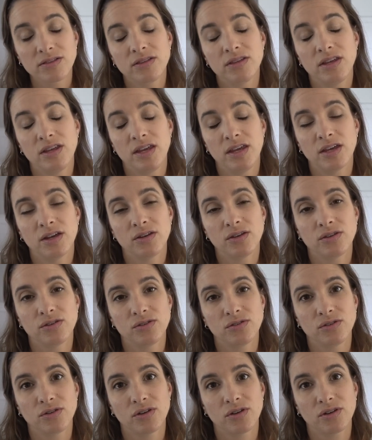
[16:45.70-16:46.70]
the
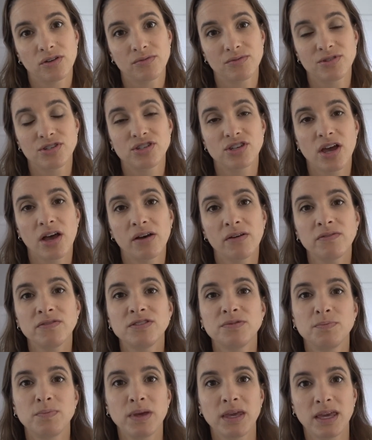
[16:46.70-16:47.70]
uh,
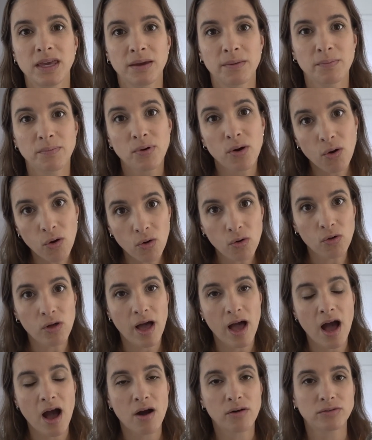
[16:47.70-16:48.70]
shelves be
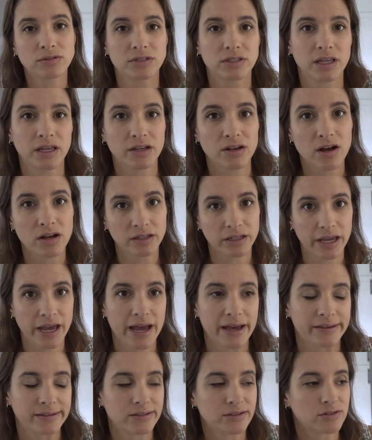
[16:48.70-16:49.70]
pull out like on
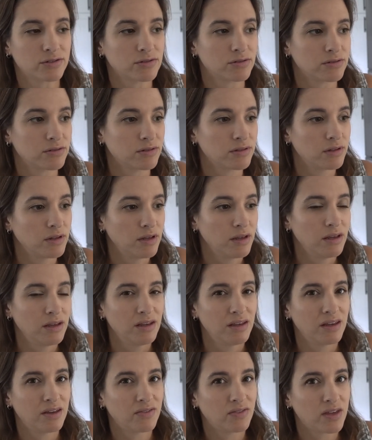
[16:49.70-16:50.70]
casters
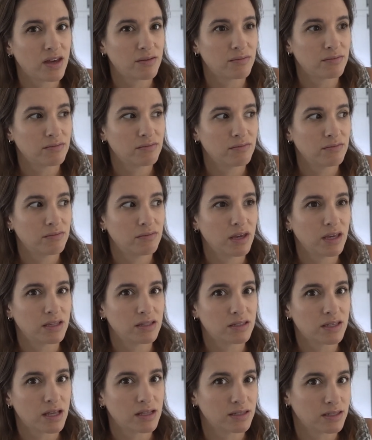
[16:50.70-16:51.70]
if that
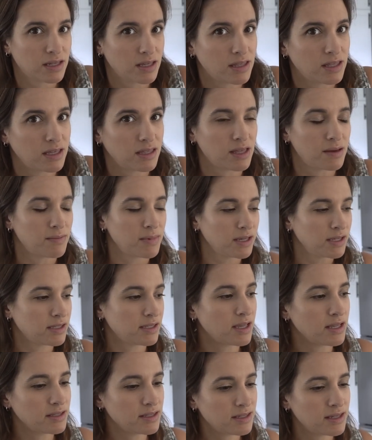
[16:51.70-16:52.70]
makes sense. I think that makes
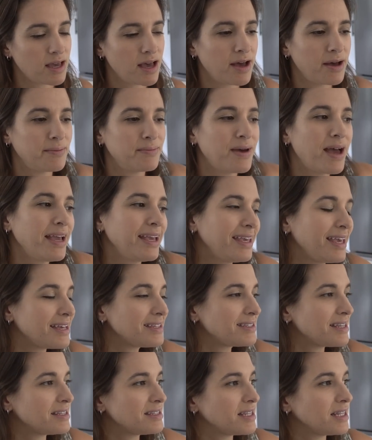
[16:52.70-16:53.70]
sense. Um, I
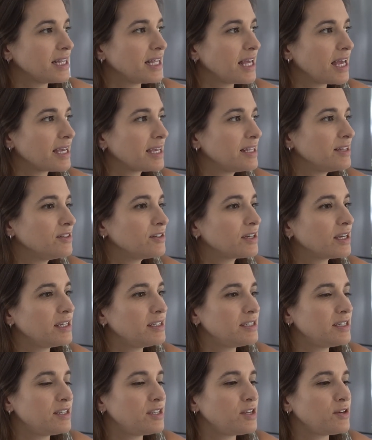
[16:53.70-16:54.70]
guess that's something I can look
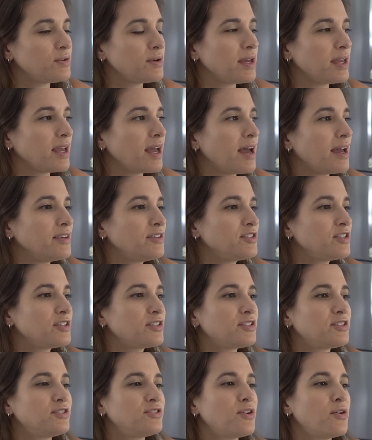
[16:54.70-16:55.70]
into doing. I
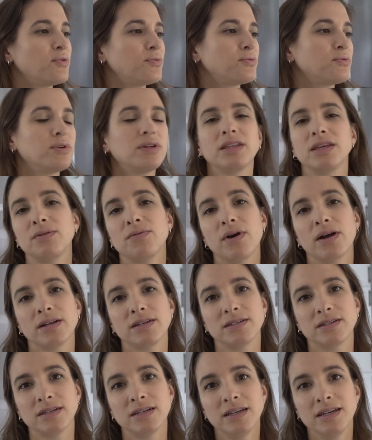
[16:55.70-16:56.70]
just don't really want
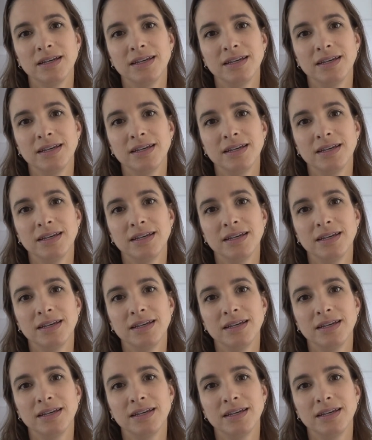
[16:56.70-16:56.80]
to